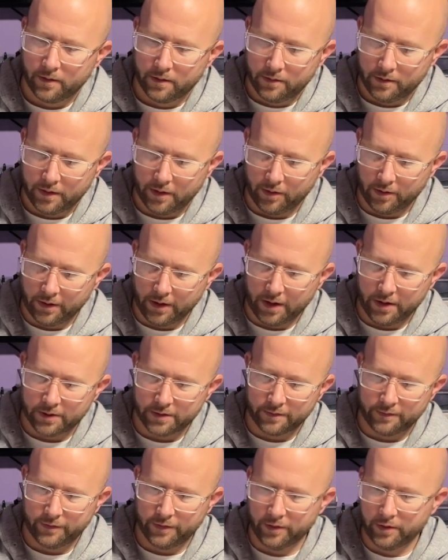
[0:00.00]
They look nice
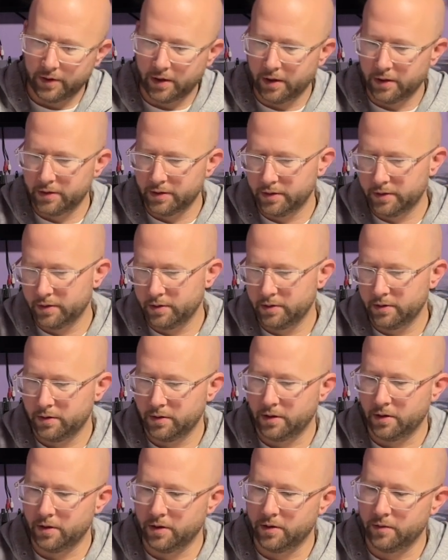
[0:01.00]
and feel nice.
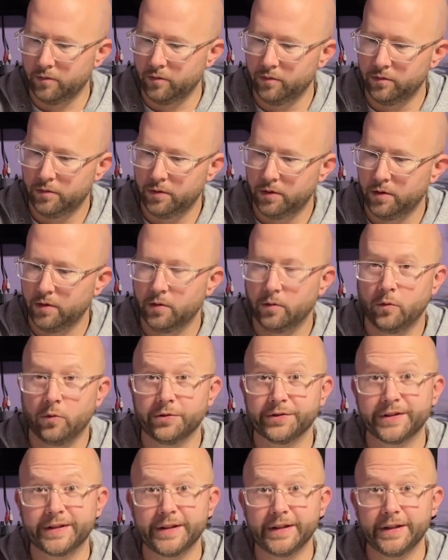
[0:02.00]
We'll
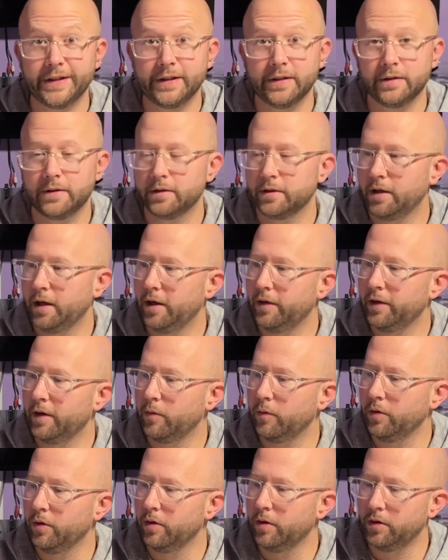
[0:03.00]
see how they
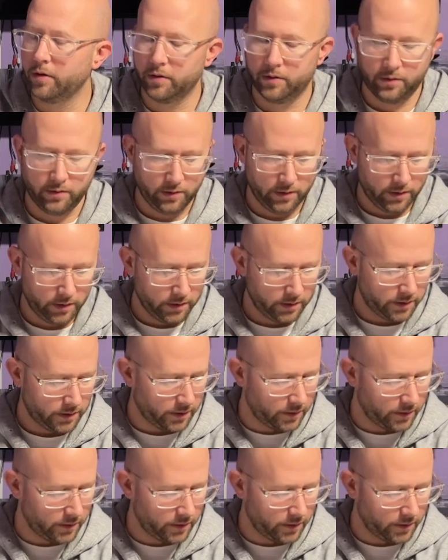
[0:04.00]
work. It's the